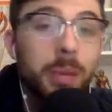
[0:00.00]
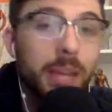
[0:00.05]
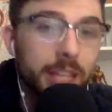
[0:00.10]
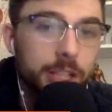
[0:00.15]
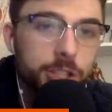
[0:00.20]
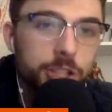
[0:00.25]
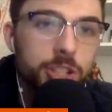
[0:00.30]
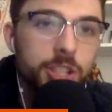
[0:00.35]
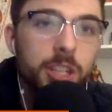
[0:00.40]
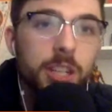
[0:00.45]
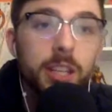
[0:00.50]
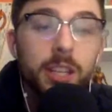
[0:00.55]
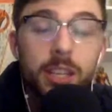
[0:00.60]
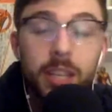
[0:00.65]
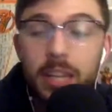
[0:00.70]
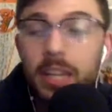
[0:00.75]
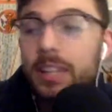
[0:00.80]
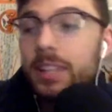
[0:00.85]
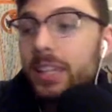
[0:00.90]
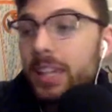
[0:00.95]
pitched
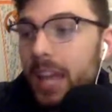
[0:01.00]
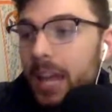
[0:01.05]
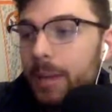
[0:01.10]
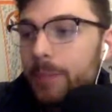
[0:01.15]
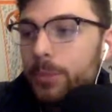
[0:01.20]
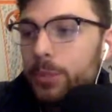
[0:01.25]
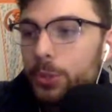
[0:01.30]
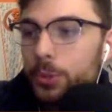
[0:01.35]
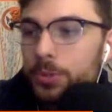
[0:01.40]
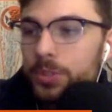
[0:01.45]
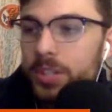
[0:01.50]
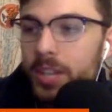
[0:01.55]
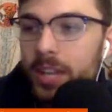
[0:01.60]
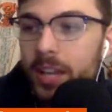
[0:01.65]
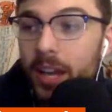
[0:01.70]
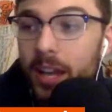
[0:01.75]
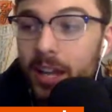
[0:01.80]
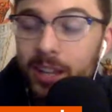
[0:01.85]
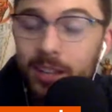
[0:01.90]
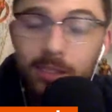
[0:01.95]
in the game Tuesday
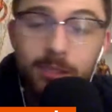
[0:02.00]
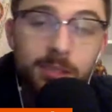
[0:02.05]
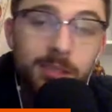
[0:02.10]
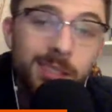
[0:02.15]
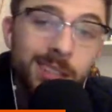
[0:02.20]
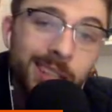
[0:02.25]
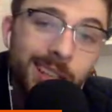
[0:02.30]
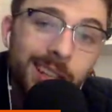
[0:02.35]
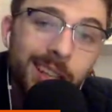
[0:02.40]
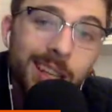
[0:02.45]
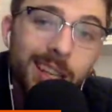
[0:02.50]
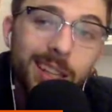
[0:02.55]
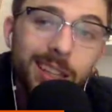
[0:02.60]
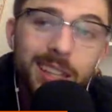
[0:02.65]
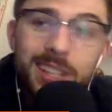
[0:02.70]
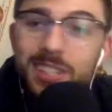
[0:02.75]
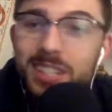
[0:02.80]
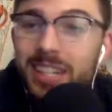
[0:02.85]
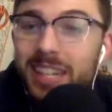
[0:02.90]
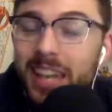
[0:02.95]
night. And
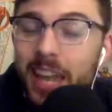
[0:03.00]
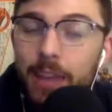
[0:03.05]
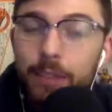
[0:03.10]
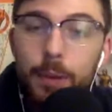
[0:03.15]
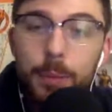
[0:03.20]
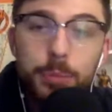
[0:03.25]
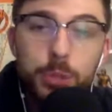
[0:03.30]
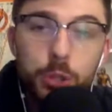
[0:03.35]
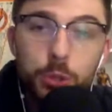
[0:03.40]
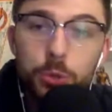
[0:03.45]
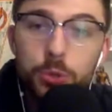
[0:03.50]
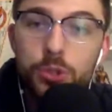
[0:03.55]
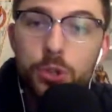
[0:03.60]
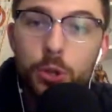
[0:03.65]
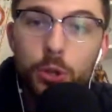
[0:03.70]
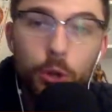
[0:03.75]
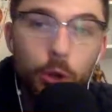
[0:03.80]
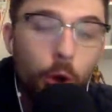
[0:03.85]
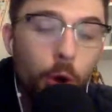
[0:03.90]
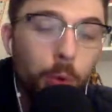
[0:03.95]
listen, he gave up two
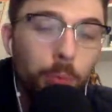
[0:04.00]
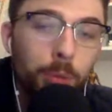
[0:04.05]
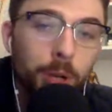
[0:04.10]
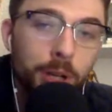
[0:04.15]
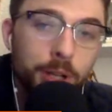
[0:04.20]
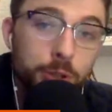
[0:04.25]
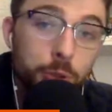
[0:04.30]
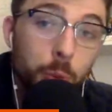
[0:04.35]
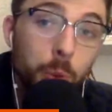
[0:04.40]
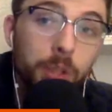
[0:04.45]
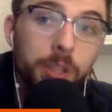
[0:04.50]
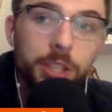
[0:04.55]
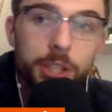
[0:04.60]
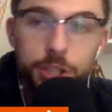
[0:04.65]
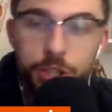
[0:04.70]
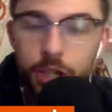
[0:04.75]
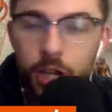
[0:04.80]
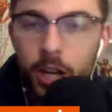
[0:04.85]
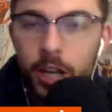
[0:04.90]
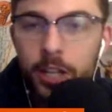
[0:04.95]
solo home runs, one to
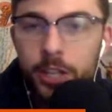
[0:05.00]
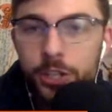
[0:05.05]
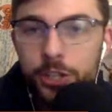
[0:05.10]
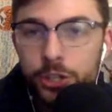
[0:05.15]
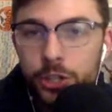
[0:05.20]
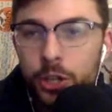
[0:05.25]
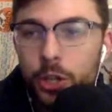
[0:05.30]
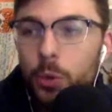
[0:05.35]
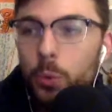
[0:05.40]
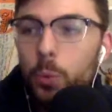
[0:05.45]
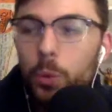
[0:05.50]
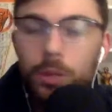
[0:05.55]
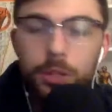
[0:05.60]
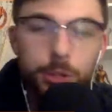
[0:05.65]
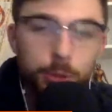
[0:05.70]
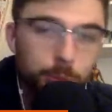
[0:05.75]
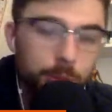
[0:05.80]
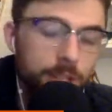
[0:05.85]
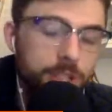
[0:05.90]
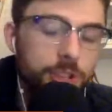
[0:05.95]
Judge, one
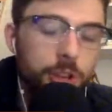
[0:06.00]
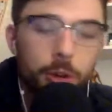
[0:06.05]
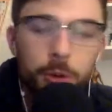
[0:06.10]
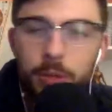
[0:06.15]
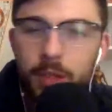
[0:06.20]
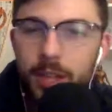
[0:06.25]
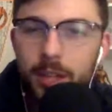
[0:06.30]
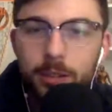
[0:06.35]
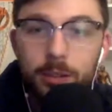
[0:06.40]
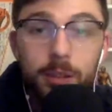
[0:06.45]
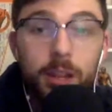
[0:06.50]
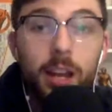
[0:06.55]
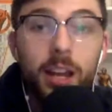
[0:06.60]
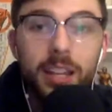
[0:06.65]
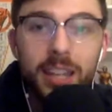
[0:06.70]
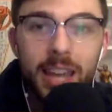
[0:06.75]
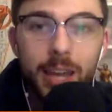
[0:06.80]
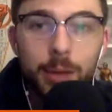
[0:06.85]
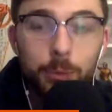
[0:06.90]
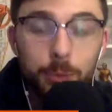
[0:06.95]
to Rizzo. That,
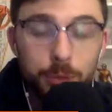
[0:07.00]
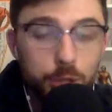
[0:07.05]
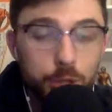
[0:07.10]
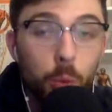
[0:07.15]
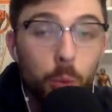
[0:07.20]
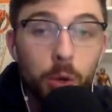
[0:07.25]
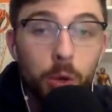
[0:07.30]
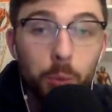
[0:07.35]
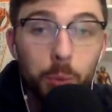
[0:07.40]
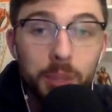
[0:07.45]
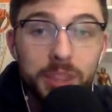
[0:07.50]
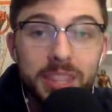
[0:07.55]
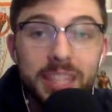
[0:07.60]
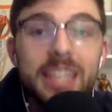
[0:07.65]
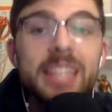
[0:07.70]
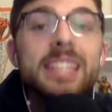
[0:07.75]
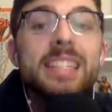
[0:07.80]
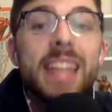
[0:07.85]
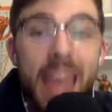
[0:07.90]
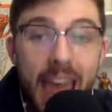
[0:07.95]
again, was the one with
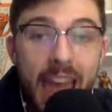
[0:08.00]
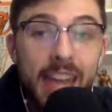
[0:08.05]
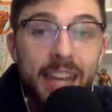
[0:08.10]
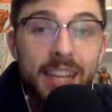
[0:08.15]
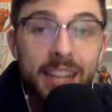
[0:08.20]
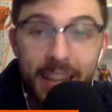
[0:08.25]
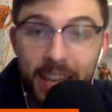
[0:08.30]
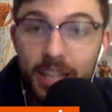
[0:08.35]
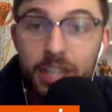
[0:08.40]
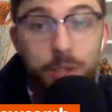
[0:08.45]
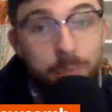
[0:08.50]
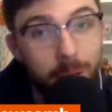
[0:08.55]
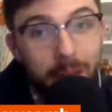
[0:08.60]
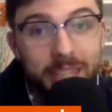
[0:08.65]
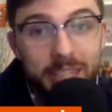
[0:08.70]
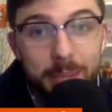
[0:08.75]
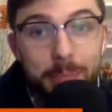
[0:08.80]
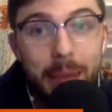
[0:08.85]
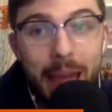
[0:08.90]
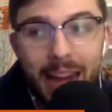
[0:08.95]
the 10
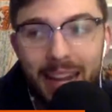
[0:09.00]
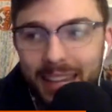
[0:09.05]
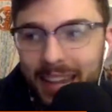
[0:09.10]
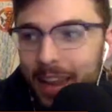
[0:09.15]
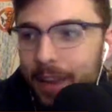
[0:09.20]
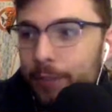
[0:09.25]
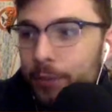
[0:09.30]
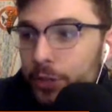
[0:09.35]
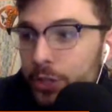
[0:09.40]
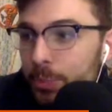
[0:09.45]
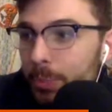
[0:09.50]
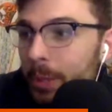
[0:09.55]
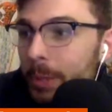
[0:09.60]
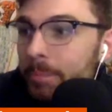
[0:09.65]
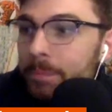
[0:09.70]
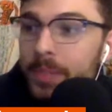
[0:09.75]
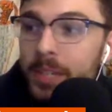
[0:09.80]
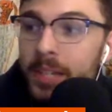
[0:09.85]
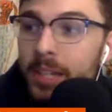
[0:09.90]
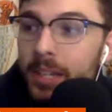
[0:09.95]
expected batting average.
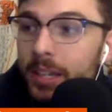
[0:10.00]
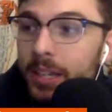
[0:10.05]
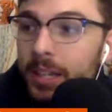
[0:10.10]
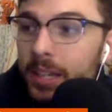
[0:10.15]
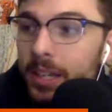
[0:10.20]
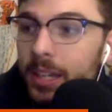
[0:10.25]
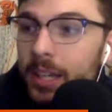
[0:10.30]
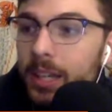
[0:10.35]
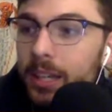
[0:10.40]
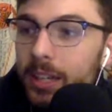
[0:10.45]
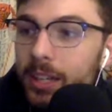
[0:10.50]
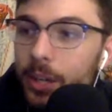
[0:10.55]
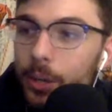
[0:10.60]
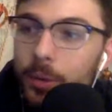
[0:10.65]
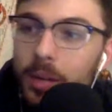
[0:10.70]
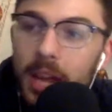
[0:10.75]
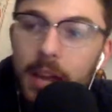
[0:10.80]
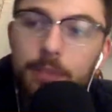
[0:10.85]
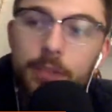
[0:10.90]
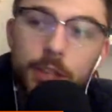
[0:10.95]
But he, you know,
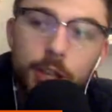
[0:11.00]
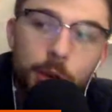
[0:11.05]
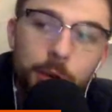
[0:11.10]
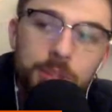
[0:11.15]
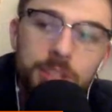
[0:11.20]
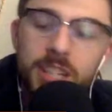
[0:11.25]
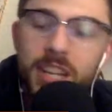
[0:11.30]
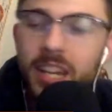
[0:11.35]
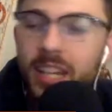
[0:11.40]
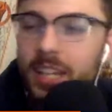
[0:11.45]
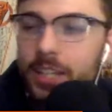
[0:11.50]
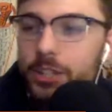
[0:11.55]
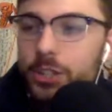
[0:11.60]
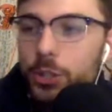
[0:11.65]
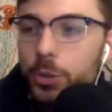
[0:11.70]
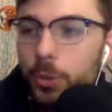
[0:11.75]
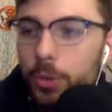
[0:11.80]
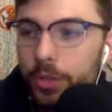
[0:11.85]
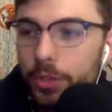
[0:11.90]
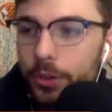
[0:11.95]
gave the O's an inning and
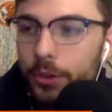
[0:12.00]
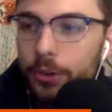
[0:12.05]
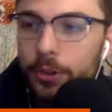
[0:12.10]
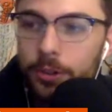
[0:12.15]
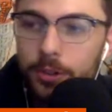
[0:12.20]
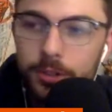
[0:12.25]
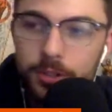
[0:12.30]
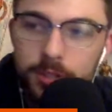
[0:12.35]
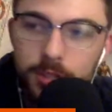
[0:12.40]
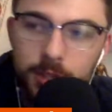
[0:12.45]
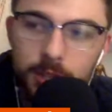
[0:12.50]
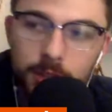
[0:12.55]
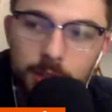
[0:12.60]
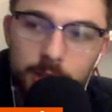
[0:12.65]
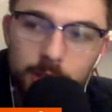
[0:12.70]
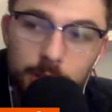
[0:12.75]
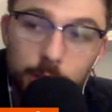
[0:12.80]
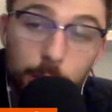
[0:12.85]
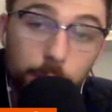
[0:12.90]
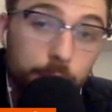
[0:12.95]
two-thirds. And,
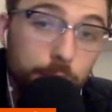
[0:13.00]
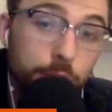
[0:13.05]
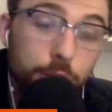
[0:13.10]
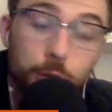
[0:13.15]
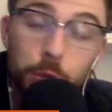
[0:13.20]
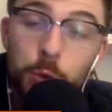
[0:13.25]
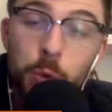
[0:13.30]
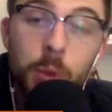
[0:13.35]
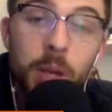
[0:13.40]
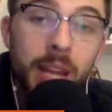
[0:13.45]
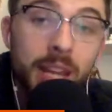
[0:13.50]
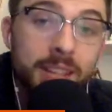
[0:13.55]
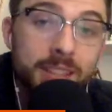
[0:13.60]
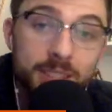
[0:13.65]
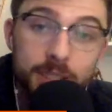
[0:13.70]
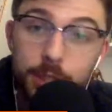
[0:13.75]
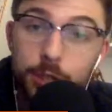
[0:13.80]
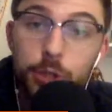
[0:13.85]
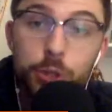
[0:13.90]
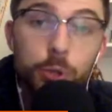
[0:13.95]
you know, the two
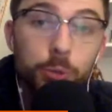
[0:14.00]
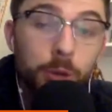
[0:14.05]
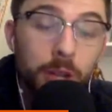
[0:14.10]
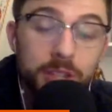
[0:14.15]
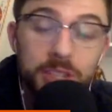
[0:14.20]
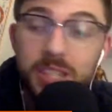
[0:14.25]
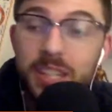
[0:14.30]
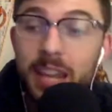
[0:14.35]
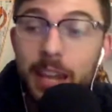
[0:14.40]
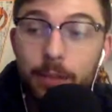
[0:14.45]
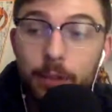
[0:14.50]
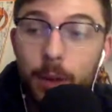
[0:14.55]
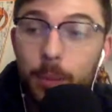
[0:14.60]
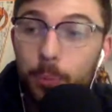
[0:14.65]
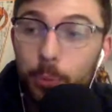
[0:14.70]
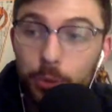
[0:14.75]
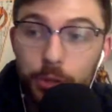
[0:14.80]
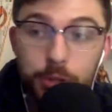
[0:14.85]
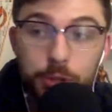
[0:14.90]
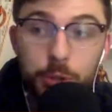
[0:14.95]
hits and the two runs he gave up
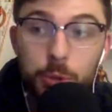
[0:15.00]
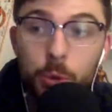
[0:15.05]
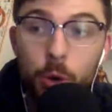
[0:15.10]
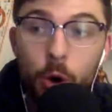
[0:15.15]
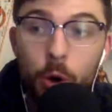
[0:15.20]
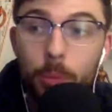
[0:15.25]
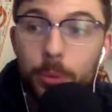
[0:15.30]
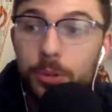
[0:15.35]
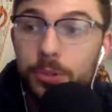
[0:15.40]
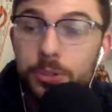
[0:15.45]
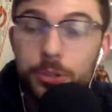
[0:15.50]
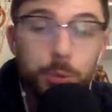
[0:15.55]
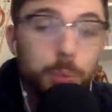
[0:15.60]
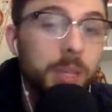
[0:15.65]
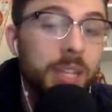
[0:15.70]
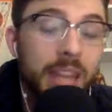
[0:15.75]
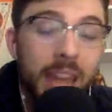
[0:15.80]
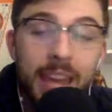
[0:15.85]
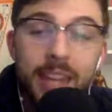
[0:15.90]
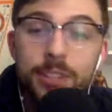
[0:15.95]
were the two homers.
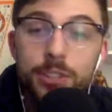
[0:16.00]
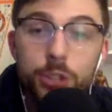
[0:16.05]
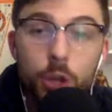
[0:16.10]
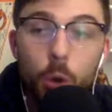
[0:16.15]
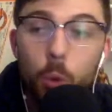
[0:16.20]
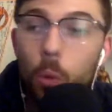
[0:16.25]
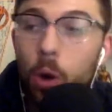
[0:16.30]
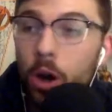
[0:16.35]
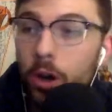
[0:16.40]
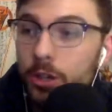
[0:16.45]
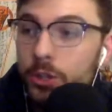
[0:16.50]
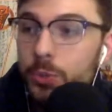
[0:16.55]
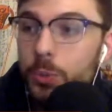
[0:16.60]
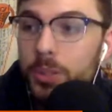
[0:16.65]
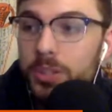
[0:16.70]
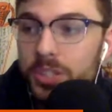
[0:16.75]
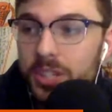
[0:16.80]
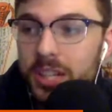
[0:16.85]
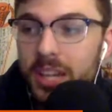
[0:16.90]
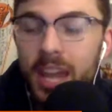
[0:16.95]
Three Ks, no walks
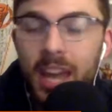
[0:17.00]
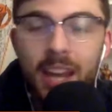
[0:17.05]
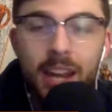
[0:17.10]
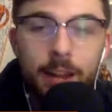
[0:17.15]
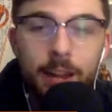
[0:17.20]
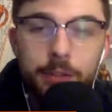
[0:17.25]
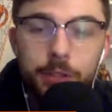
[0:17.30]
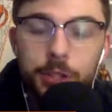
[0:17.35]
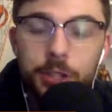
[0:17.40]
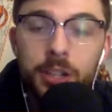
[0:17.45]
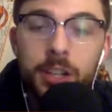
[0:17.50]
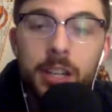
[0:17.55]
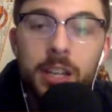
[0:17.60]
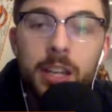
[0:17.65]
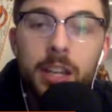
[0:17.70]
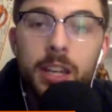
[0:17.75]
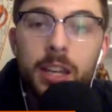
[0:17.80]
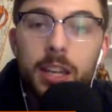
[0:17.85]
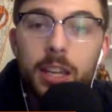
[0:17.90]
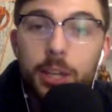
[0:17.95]
once again after,
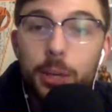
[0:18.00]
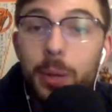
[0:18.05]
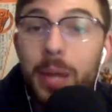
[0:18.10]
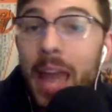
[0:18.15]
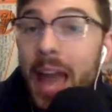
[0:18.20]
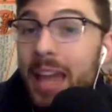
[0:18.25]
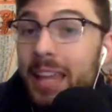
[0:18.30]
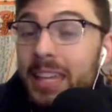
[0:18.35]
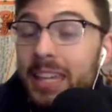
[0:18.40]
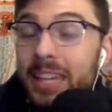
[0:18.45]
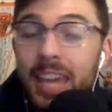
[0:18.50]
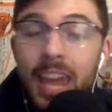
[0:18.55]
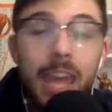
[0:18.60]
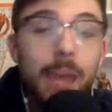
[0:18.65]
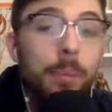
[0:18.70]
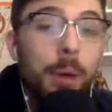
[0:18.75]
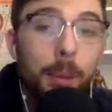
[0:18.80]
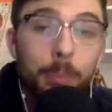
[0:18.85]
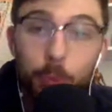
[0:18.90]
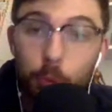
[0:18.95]
you know, he
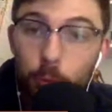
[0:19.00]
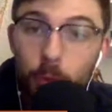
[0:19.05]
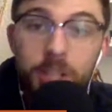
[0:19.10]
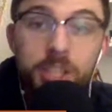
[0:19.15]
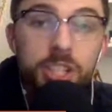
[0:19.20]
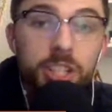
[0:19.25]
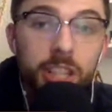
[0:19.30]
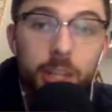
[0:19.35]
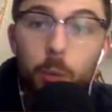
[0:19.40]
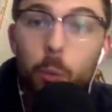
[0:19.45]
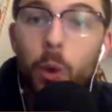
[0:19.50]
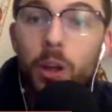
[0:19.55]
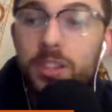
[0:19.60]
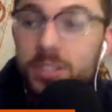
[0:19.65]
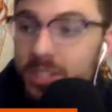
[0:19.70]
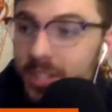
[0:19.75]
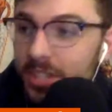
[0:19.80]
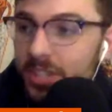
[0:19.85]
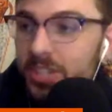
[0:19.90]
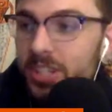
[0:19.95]
came up originally once
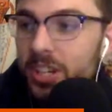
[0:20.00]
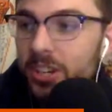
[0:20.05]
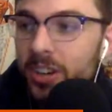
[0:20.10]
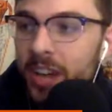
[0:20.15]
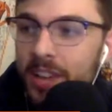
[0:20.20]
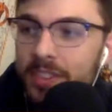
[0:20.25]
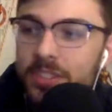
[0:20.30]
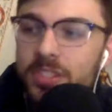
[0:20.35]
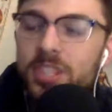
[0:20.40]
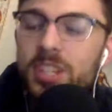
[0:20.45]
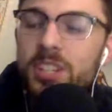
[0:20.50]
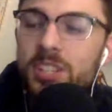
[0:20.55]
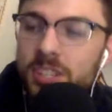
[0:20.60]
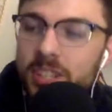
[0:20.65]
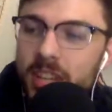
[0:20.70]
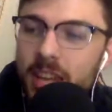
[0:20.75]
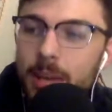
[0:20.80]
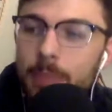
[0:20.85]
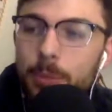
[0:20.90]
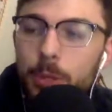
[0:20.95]
this year, had the season
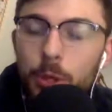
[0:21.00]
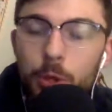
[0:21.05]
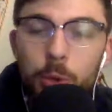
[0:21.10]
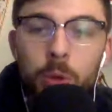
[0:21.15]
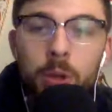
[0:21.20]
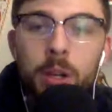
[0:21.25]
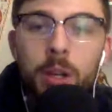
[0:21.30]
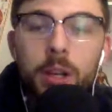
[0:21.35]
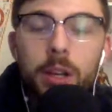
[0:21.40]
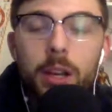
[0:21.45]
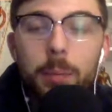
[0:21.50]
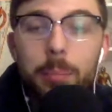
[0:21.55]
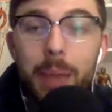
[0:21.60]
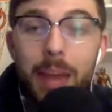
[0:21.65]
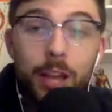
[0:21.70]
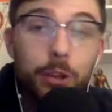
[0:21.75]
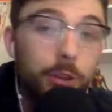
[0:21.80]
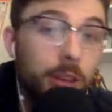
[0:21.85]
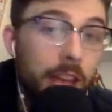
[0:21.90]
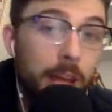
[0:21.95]
debut
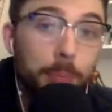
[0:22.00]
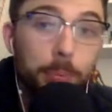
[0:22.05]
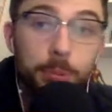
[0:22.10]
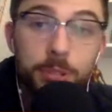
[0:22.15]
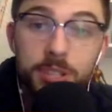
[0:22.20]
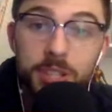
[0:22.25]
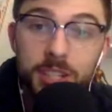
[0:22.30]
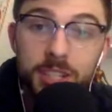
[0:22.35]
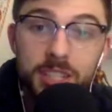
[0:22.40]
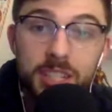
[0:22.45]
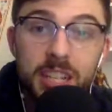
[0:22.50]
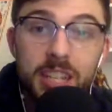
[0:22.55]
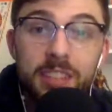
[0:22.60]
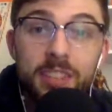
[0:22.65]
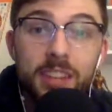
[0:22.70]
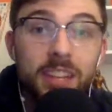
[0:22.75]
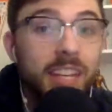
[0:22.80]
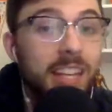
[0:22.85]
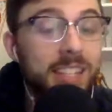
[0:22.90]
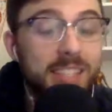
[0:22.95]
back on April 16th
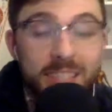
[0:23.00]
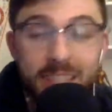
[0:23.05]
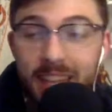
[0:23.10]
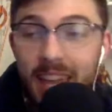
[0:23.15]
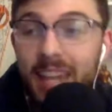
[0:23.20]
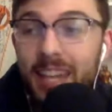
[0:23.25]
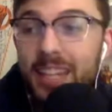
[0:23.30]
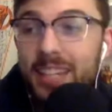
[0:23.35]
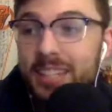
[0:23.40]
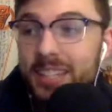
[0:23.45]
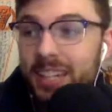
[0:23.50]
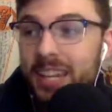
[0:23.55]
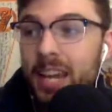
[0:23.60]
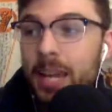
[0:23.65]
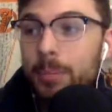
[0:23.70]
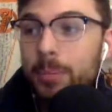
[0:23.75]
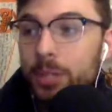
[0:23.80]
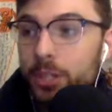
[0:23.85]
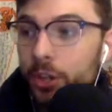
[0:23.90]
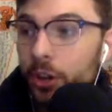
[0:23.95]
against the Yankees at
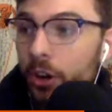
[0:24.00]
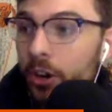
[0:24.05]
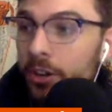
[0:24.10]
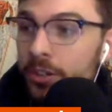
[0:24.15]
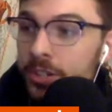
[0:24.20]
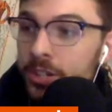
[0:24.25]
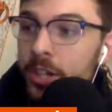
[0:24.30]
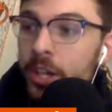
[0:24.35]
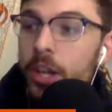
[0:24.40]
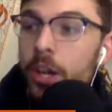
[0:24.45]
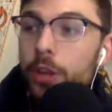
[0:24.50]
Camden Yards.